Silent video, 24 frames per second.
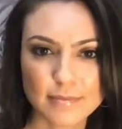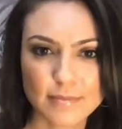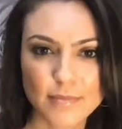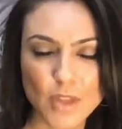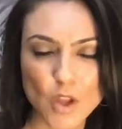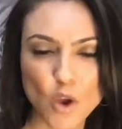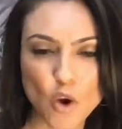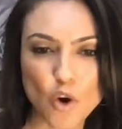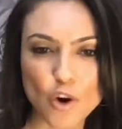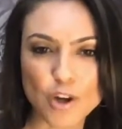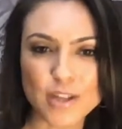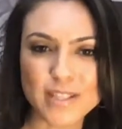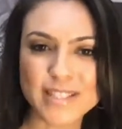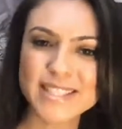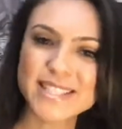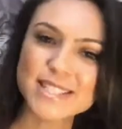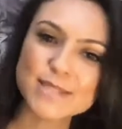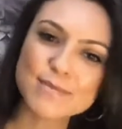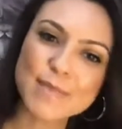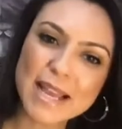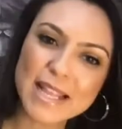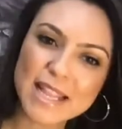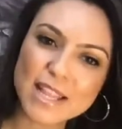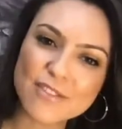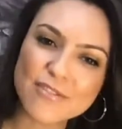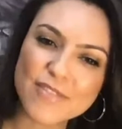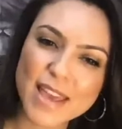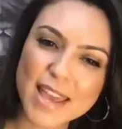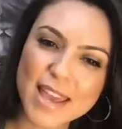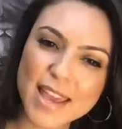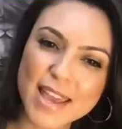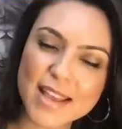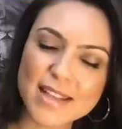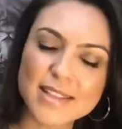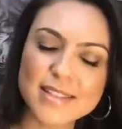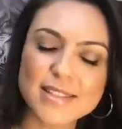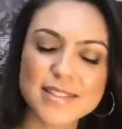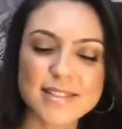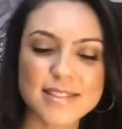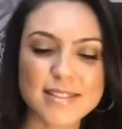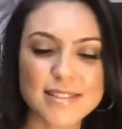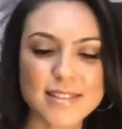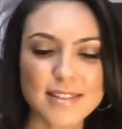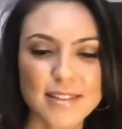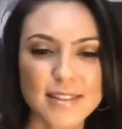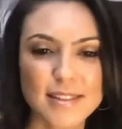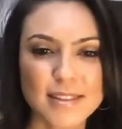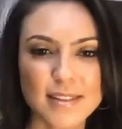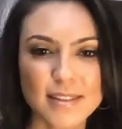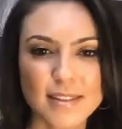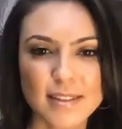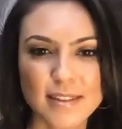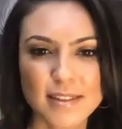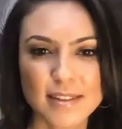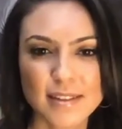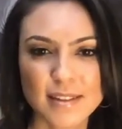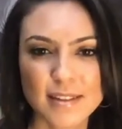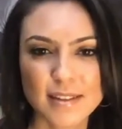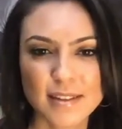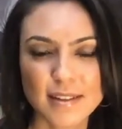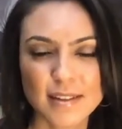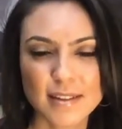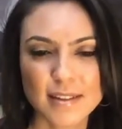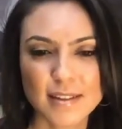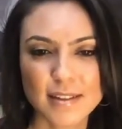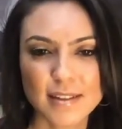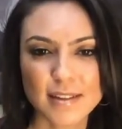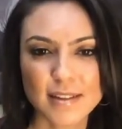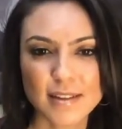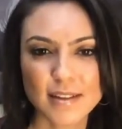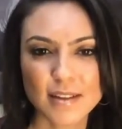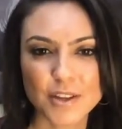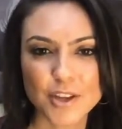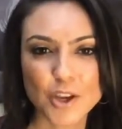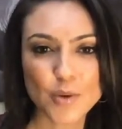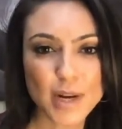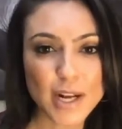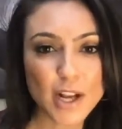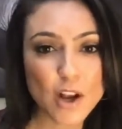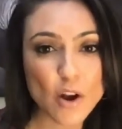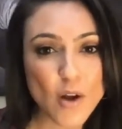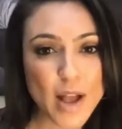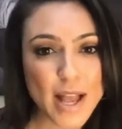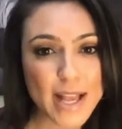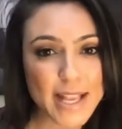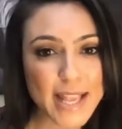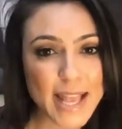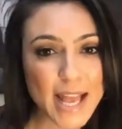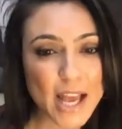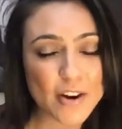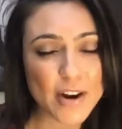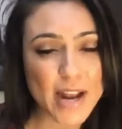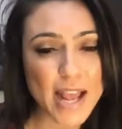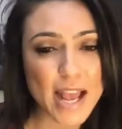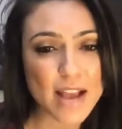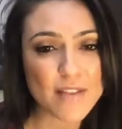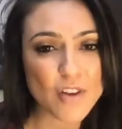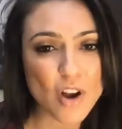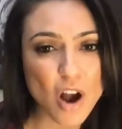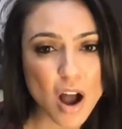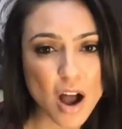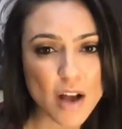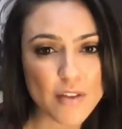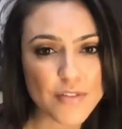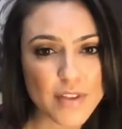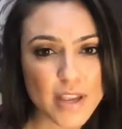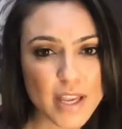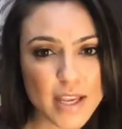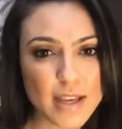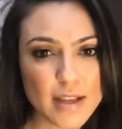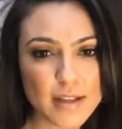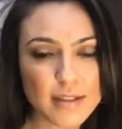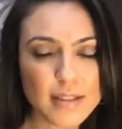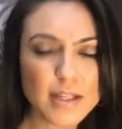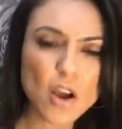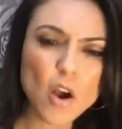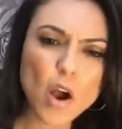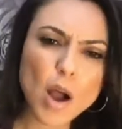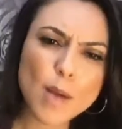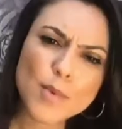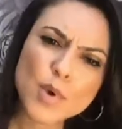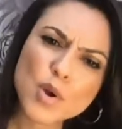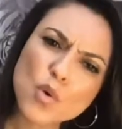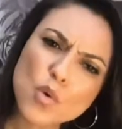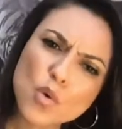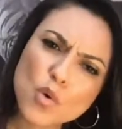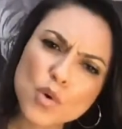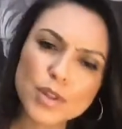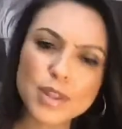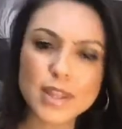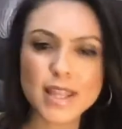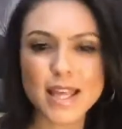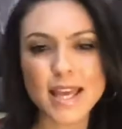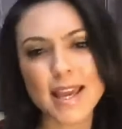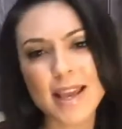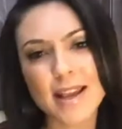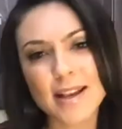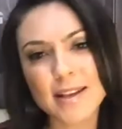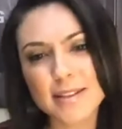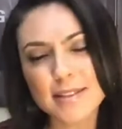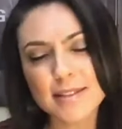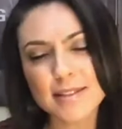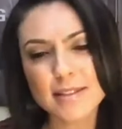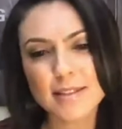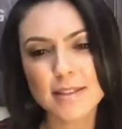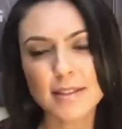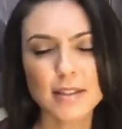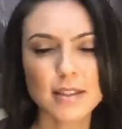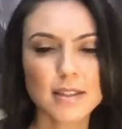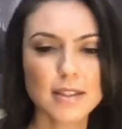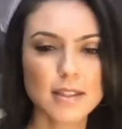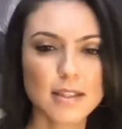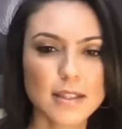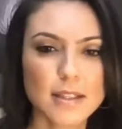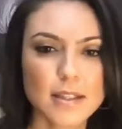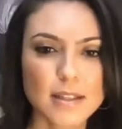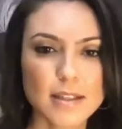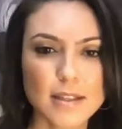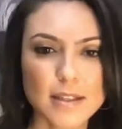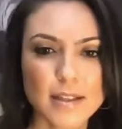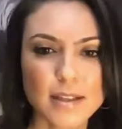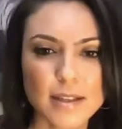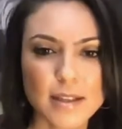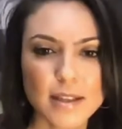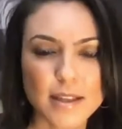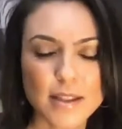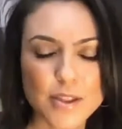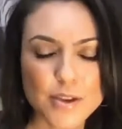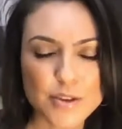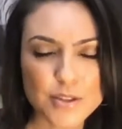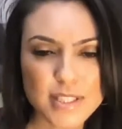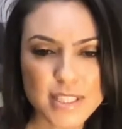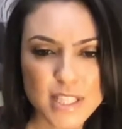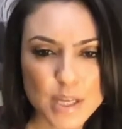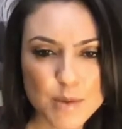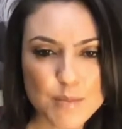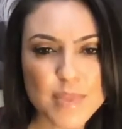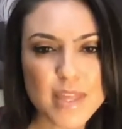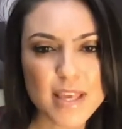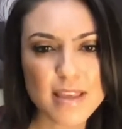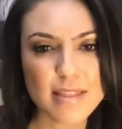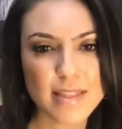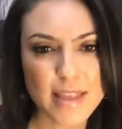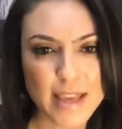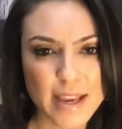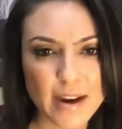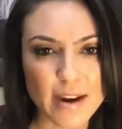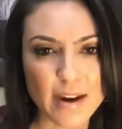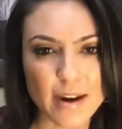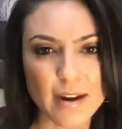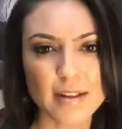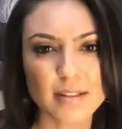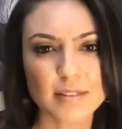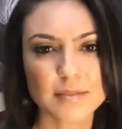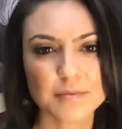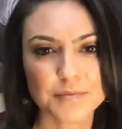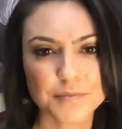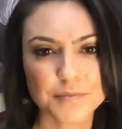Or smiley face. You want to go hang out and have coffee? No, I'm cool, thanks. There's something there.